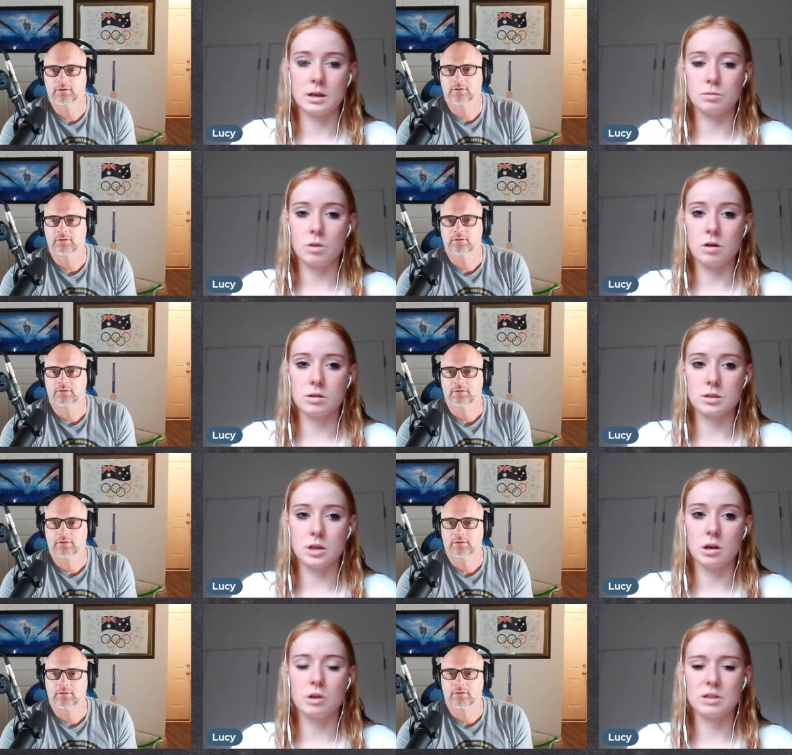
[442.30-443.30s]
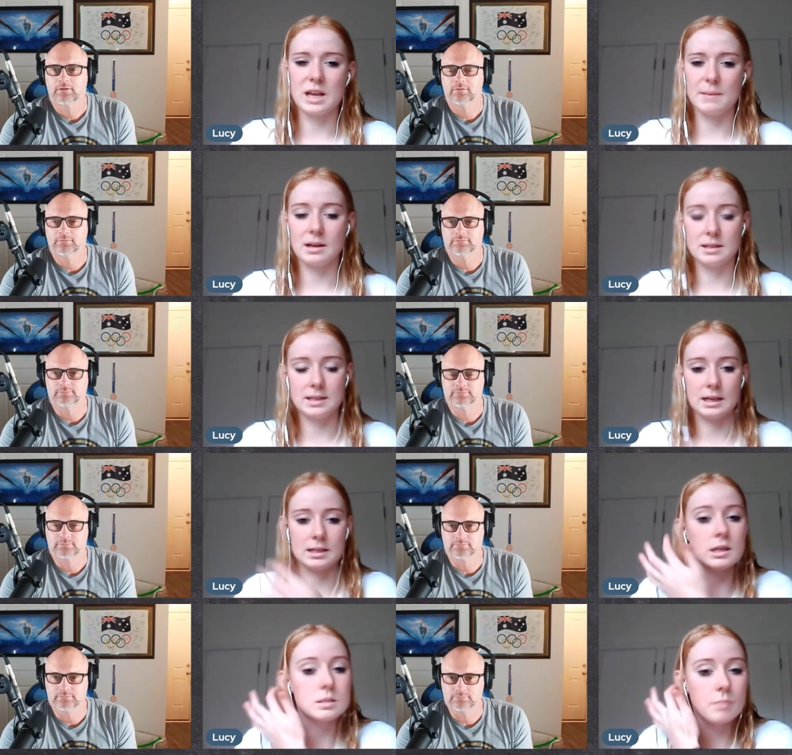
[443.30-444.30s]
Speaker 1: as well. So it'll take me out to six
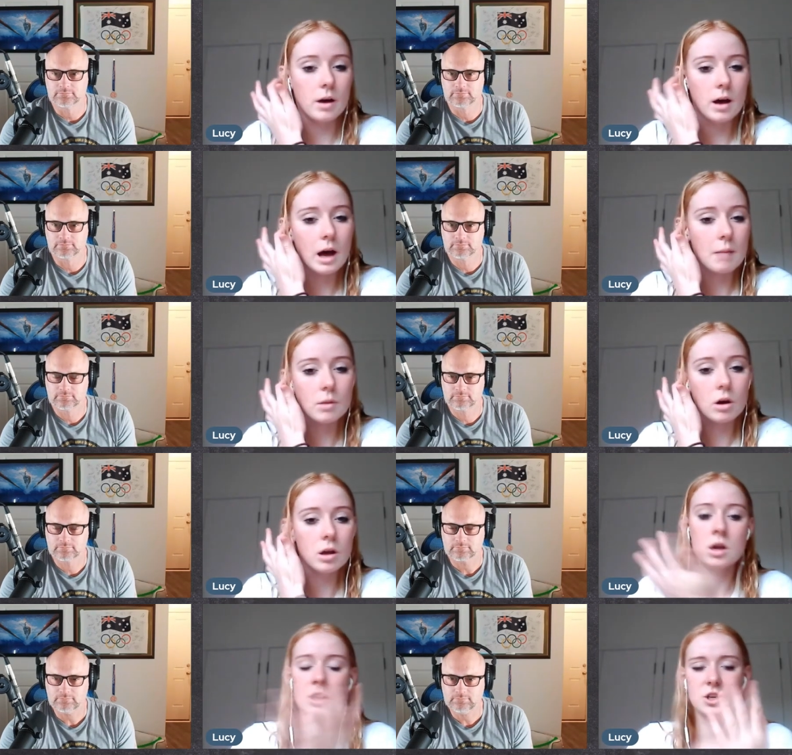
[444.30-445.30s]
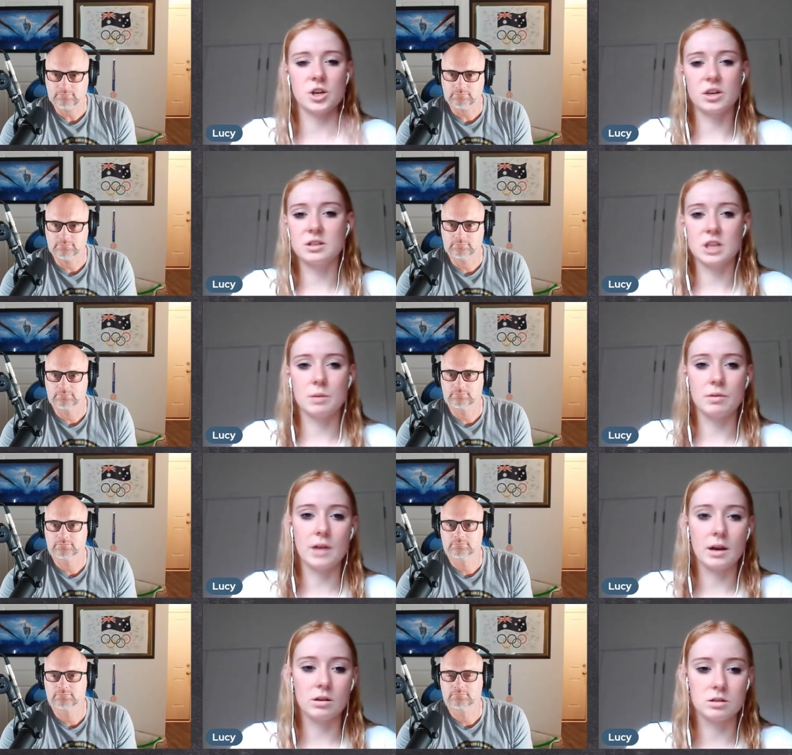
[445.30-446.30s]
years, but I'm not too concerned with
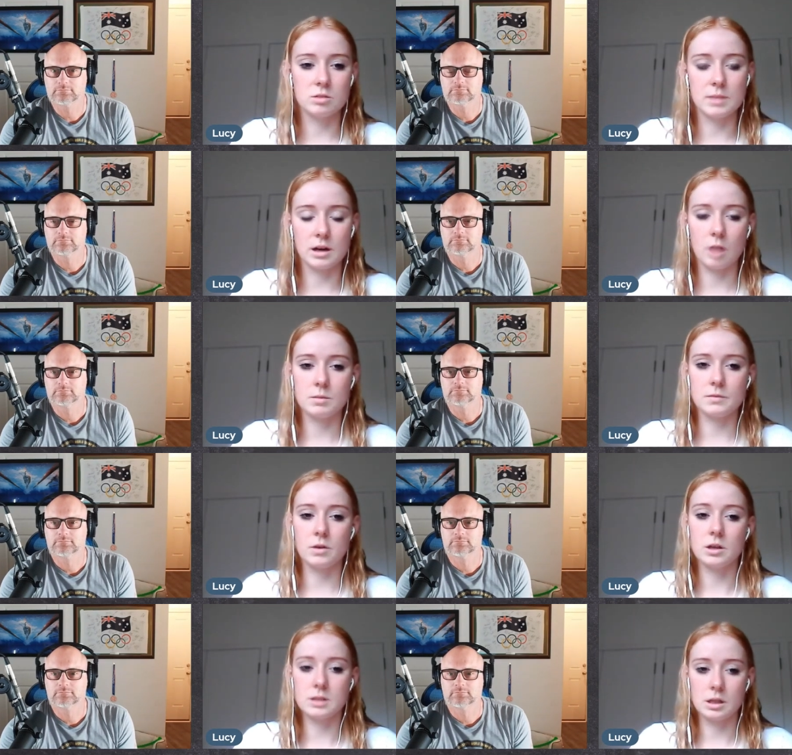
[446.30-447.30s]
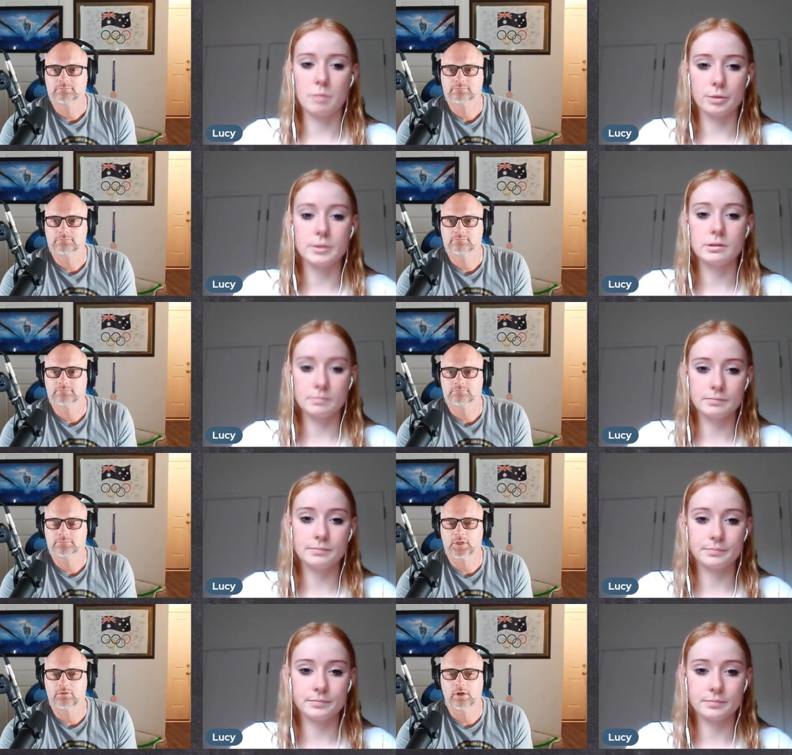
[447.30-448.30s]
that because swimming comes first at the moment.
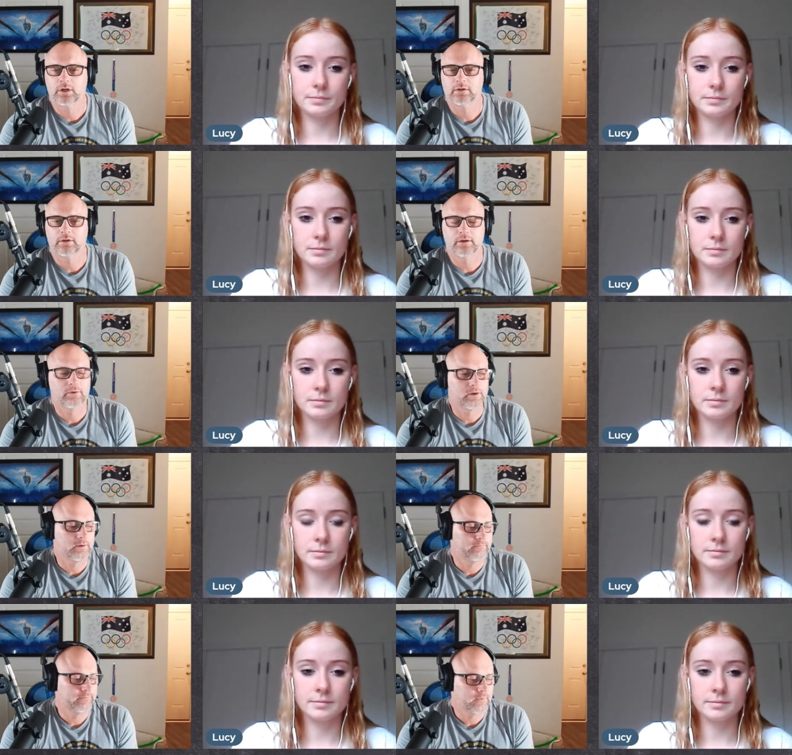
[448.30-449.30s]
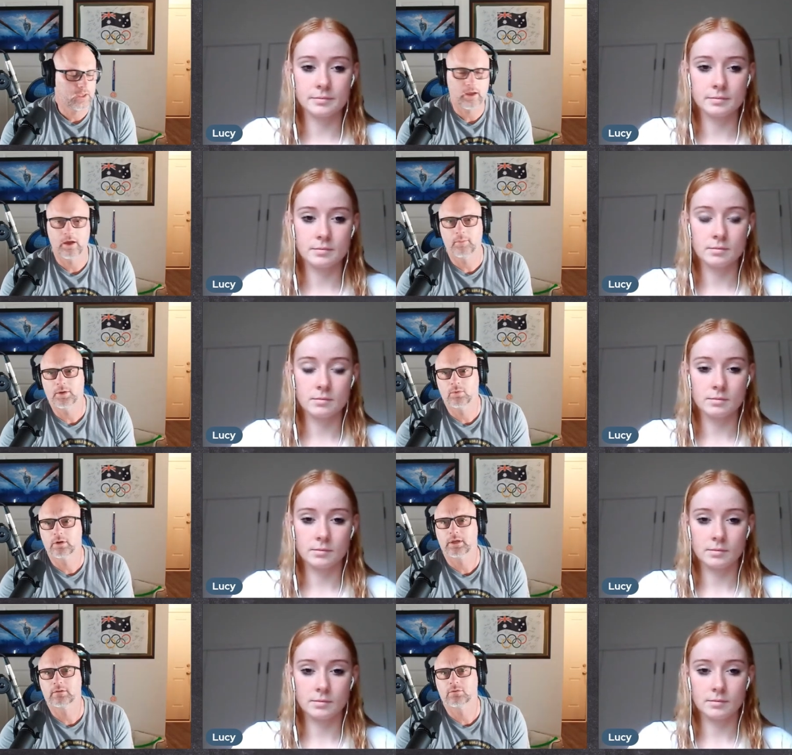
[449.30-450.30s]
Speaker 2: Right. Now, um, how, how many
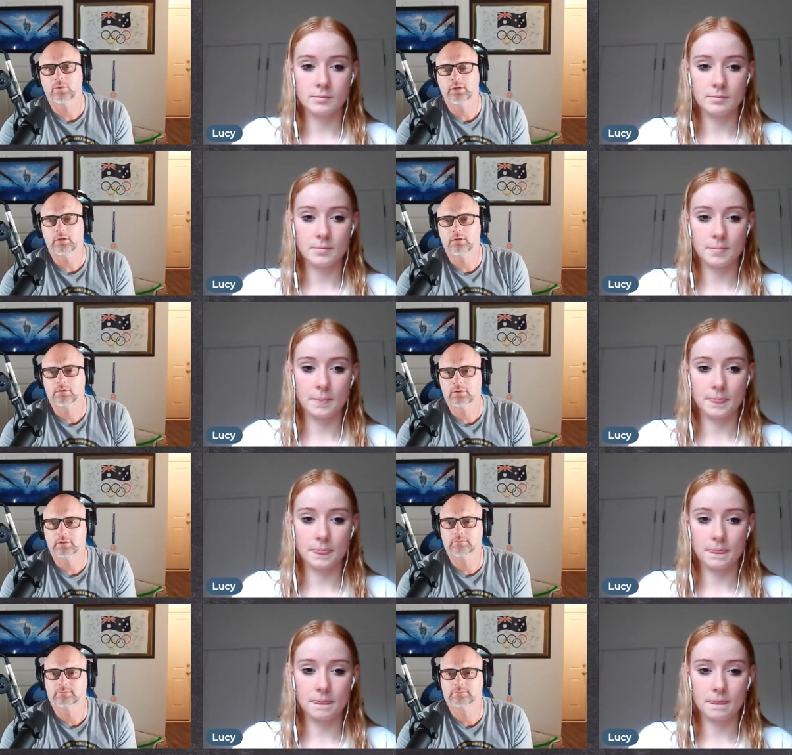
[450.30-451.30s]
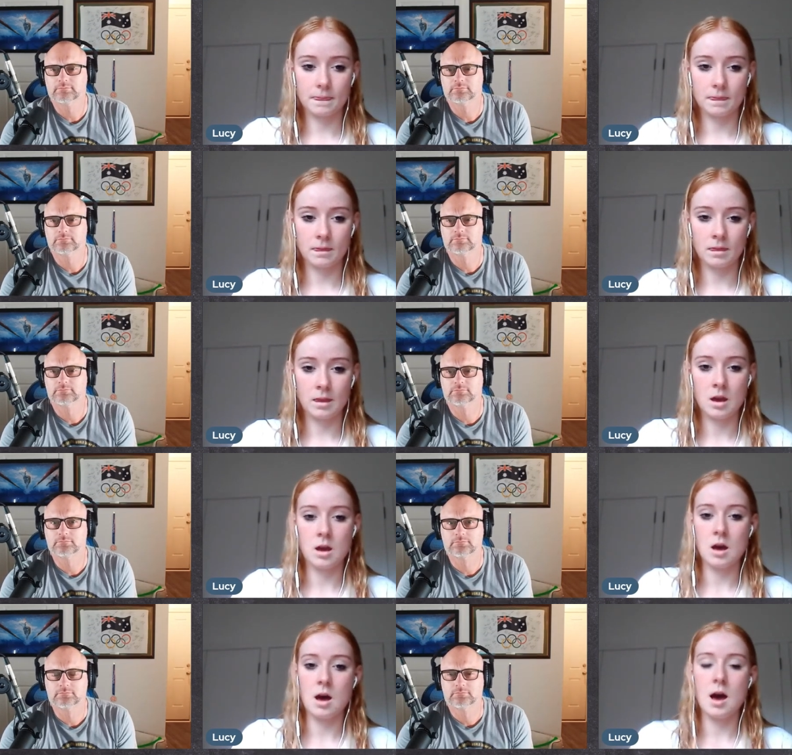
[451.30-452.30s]
workouts a week are you doing?
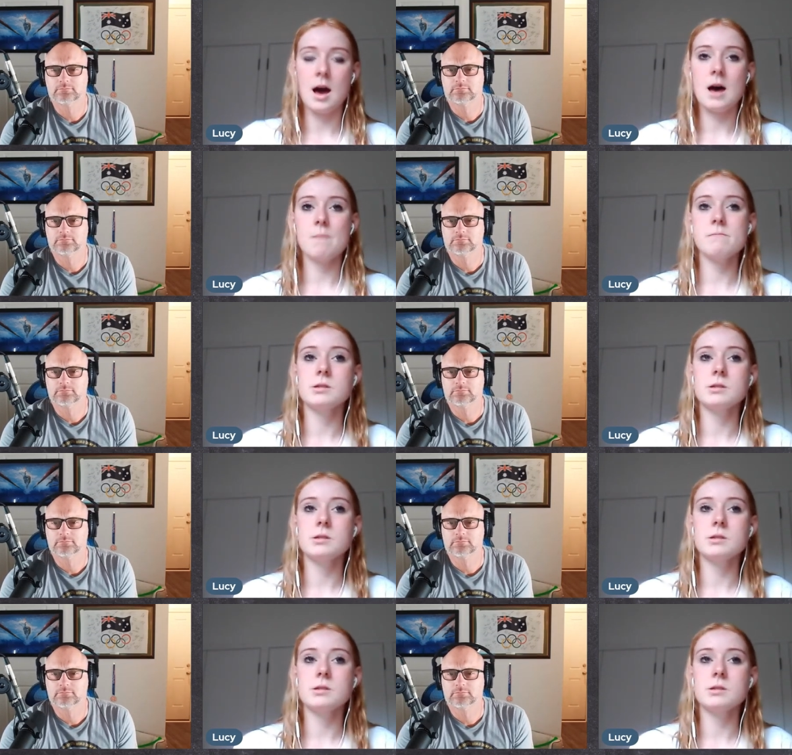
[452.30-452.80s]
Speaker 1: Um,